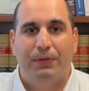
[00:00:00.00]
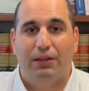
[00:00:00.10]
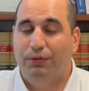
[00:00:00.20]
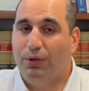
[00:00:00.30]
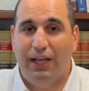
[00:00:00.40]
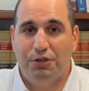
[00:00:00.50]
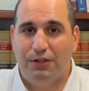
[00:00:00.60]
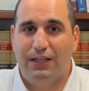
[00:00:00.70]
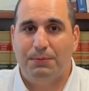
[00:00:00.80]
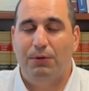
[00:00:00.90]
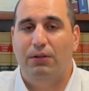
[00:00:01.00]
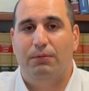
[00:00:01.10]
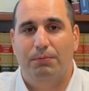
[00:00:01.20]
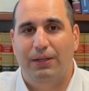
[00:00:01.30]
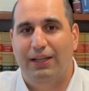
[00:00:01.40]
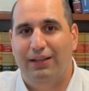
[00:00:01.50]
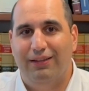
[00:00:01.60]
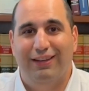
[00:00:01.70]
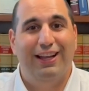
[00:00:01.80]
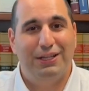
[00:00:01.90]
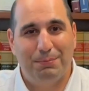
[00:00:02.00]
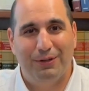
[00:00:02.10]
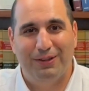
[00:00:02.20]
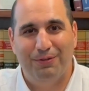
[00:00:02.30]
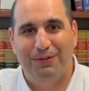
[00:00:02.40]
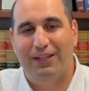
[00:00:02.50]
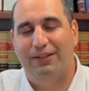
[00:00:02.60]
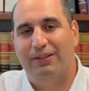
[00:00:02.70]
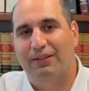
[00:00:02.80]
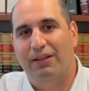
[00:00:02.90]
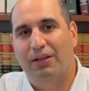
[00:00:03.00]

The vocational expert, being an expert in the field,